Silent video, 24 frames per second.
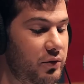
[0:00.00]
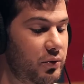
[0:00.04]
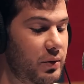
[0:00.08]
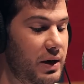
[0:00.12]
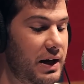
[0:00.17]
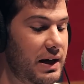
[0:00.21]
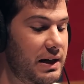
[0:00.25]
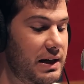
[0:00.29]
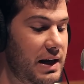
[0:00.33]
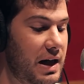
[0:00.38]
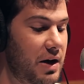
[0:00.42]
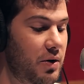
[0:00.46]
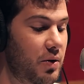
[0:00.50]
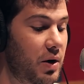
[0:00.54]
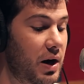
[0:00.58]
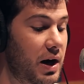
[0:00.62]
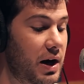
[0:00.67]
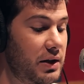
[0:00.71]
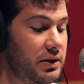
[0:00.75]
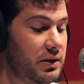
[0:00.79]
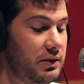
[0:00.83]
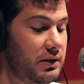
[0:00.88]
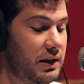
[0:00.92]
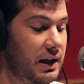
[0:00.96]
right now
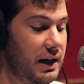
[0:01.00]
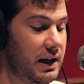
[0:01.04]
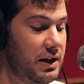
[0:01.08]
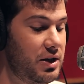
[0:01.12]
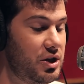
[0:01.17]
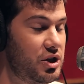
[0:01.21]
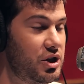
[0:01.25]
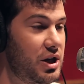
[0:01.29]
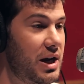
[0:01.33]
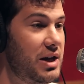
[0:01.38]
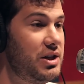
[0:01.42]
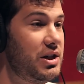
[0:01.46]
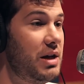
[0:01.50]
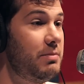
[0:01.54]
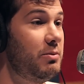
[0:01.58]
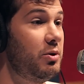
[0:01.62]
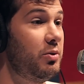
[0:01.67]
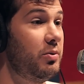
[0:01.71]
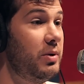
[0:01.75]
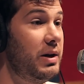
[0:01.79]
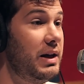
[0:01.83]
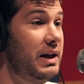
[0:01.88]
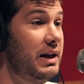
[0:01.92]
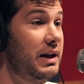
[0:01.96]
on the line J.J.
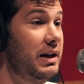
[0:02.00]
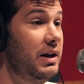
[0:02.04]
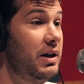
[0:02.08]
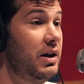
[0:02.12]
Marie